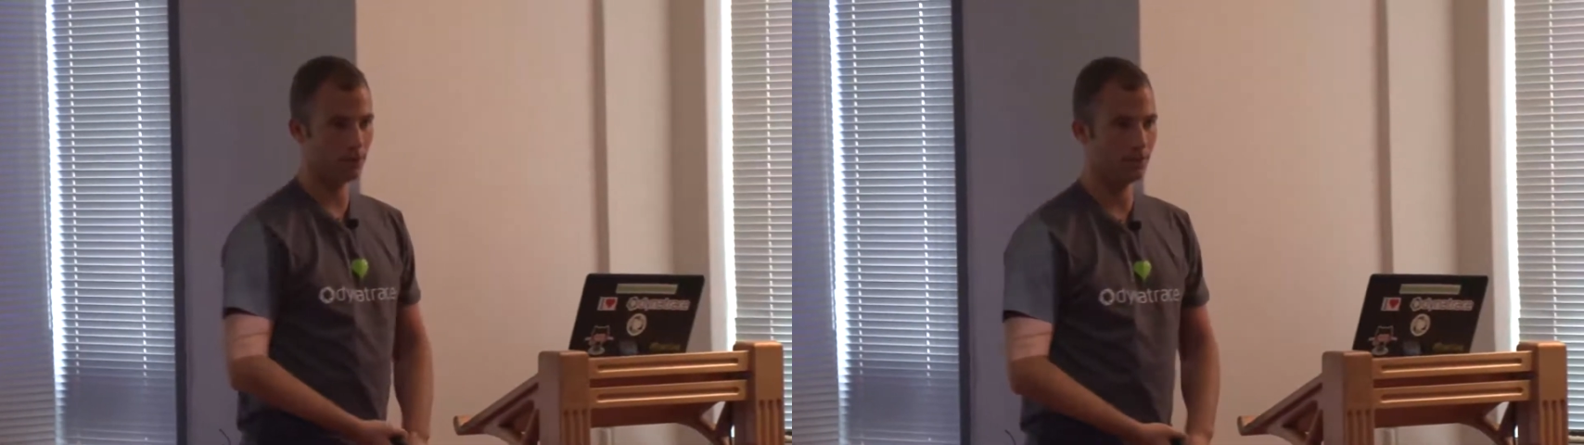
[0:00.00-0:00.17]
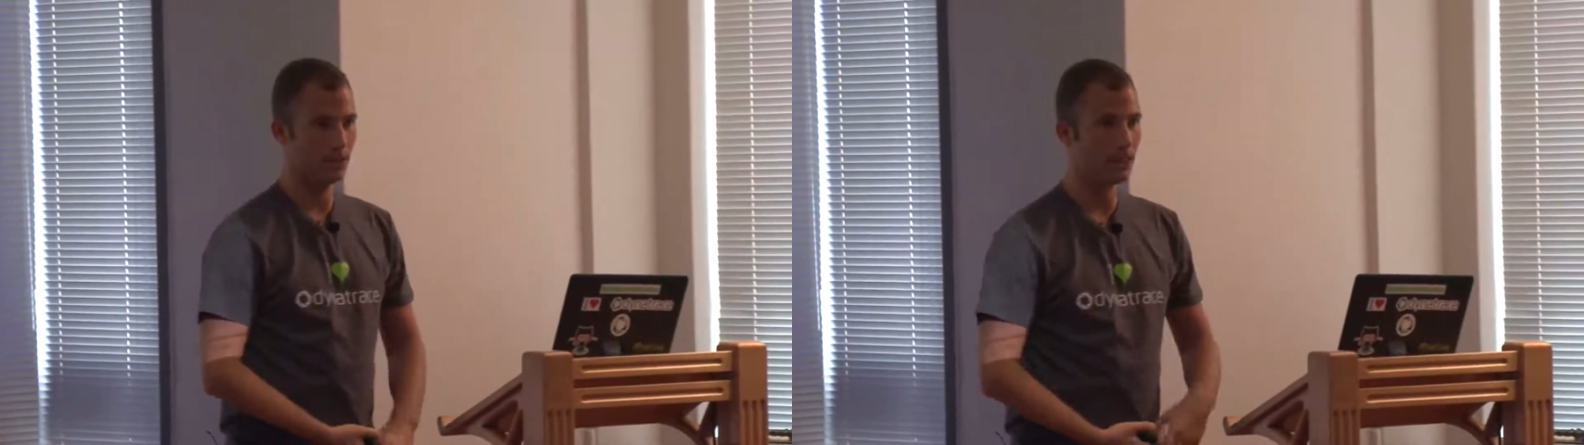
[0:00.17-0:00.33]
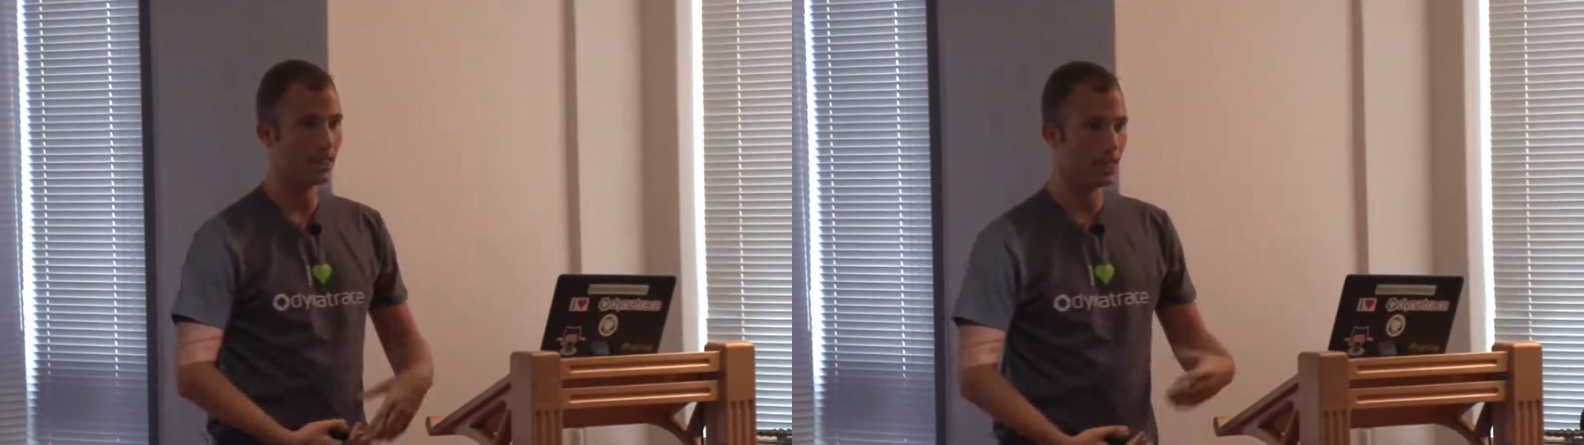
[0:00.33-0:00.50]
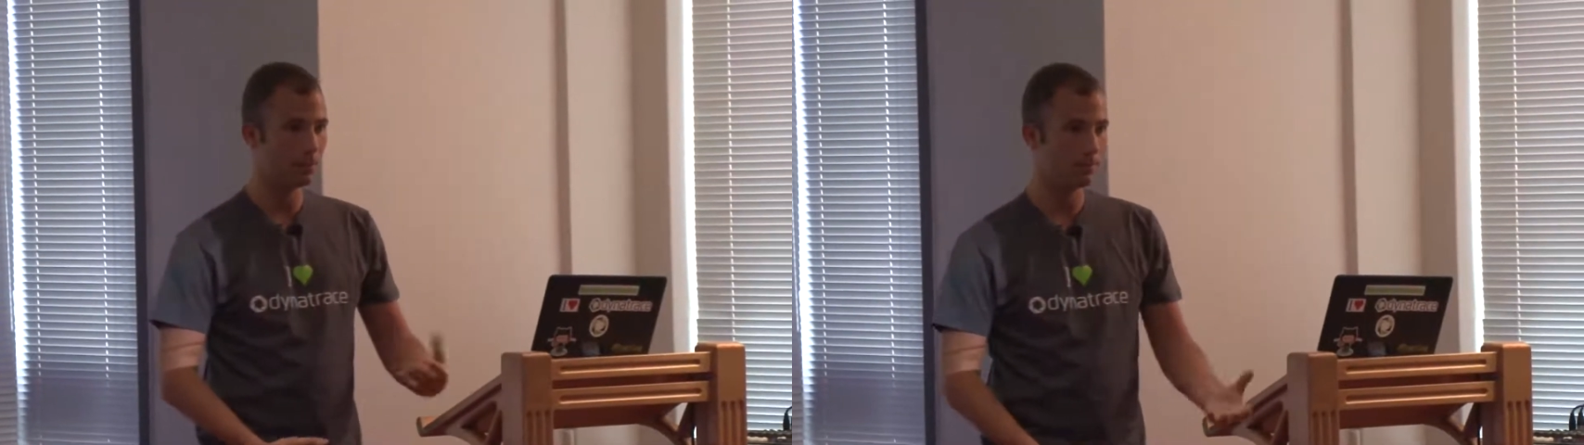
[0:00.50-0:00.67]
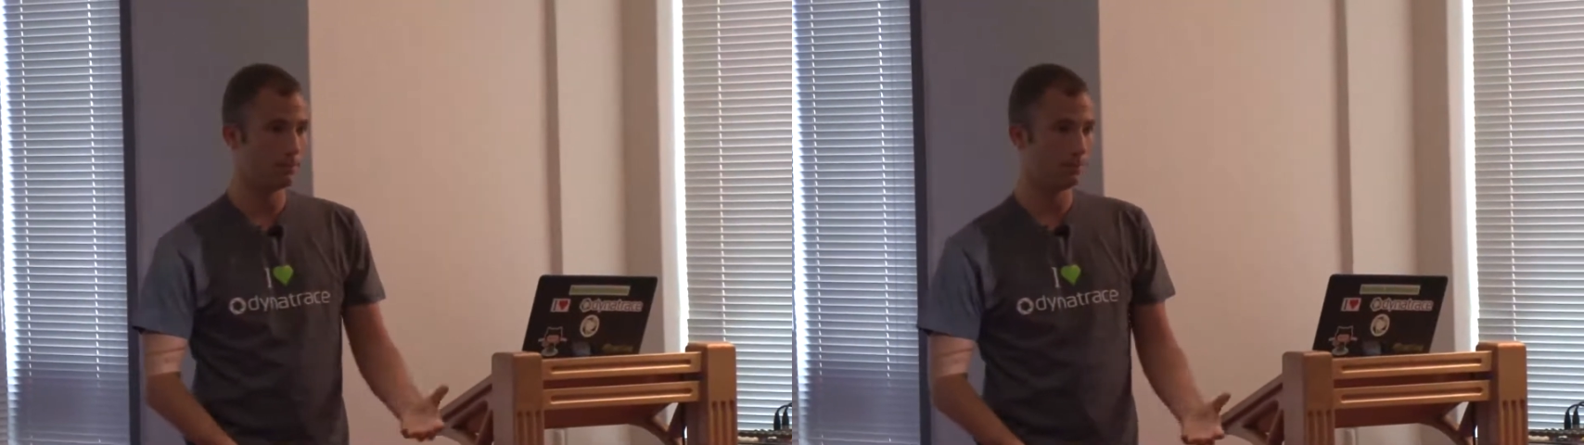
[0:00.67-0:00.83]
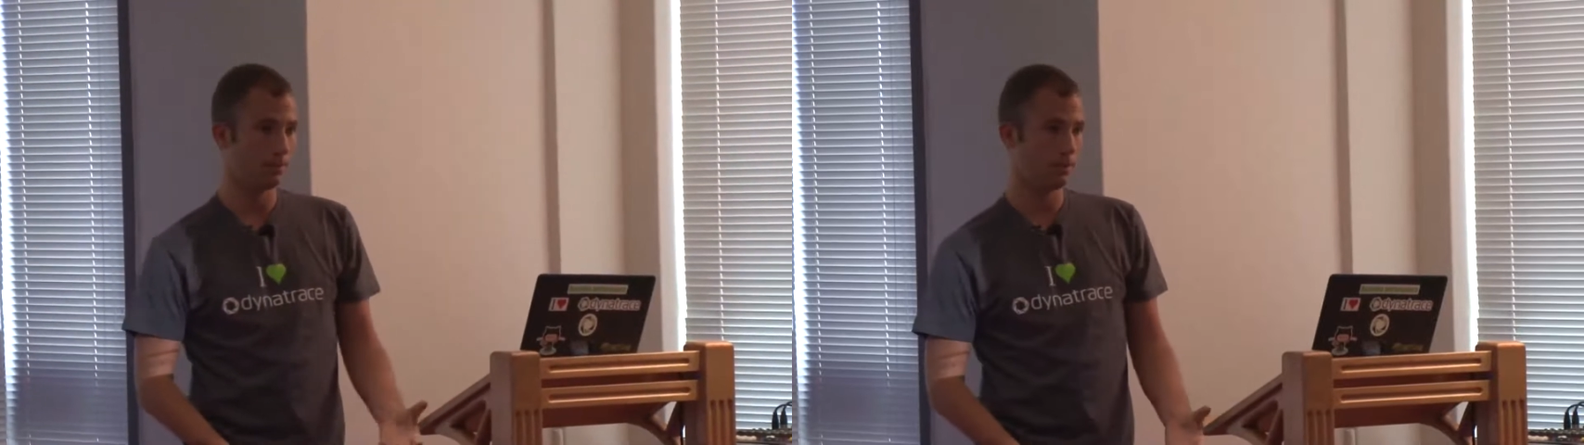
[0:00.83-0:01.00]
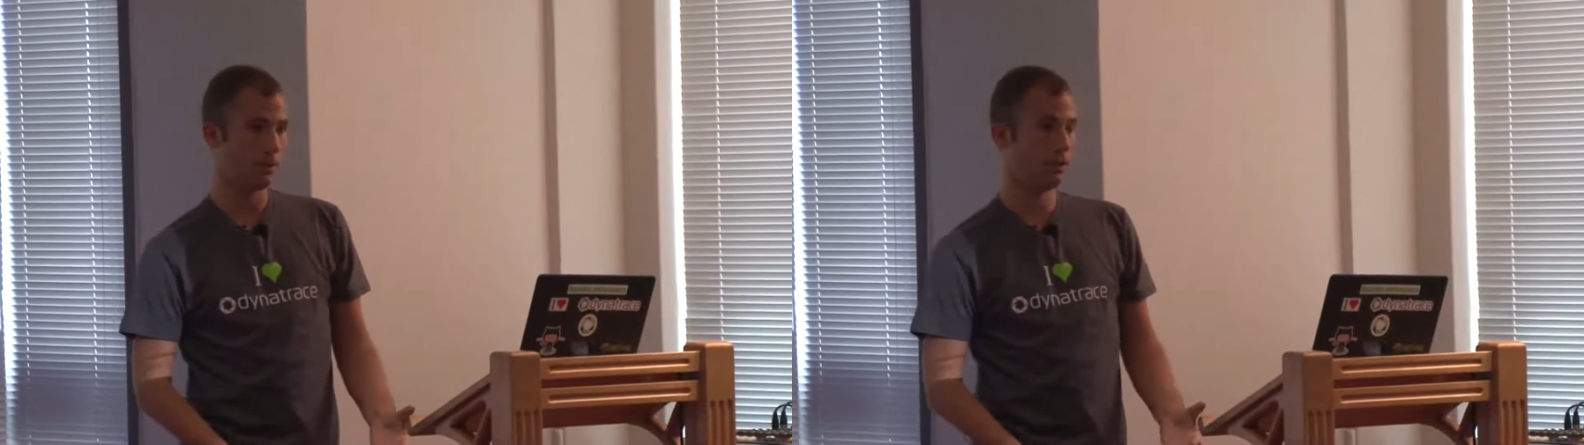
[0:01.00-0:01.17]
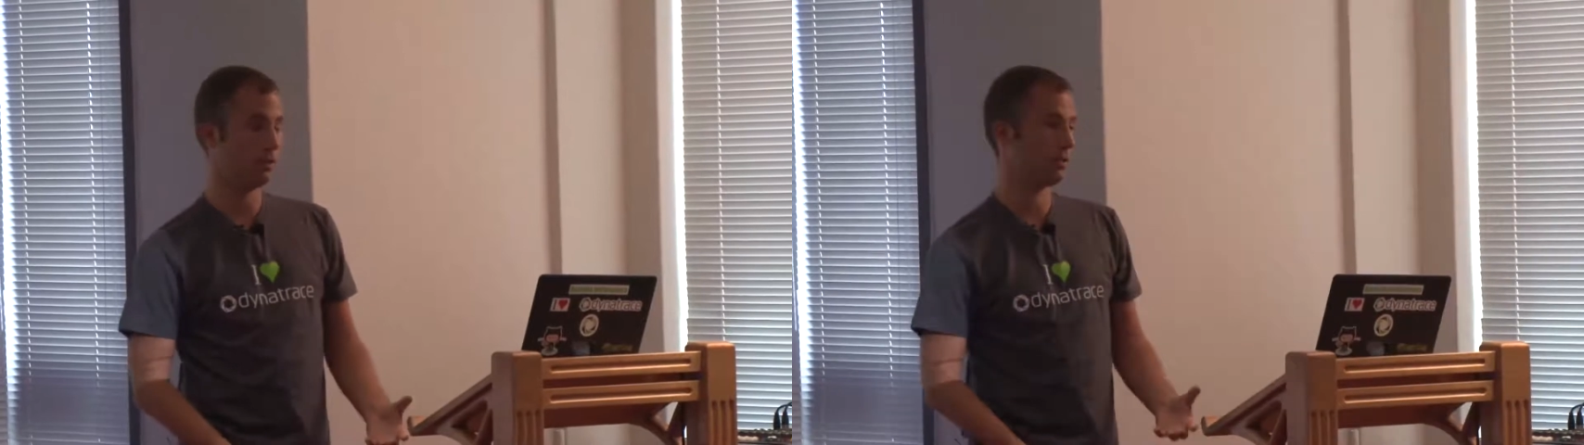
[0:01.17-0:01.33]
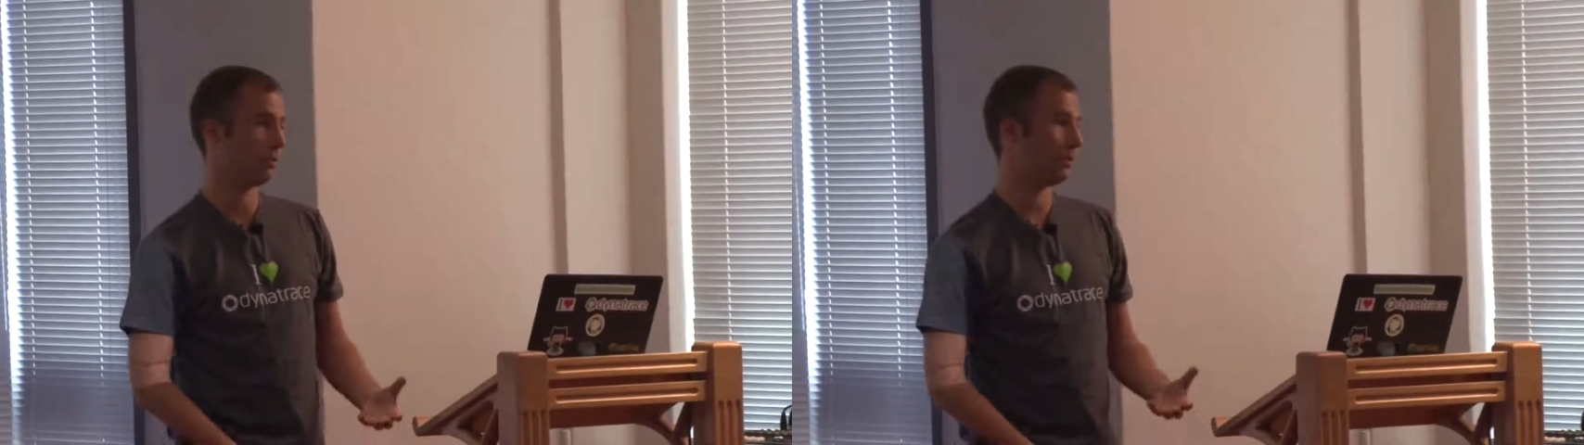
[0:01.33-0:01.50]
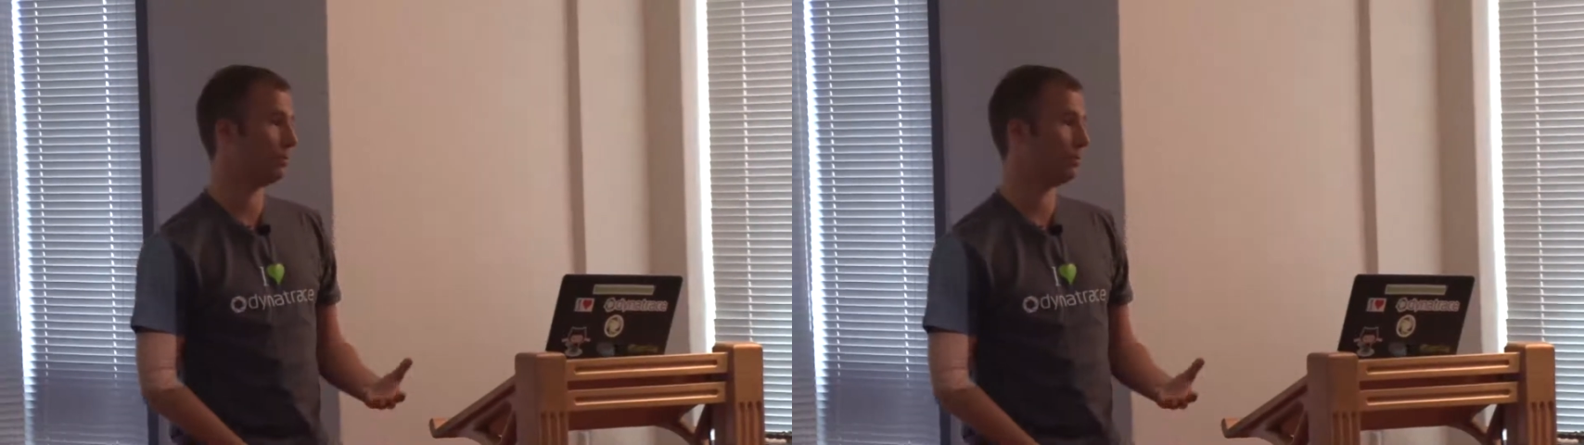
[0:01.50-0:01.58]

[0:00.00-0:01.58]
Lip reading: A CDN is,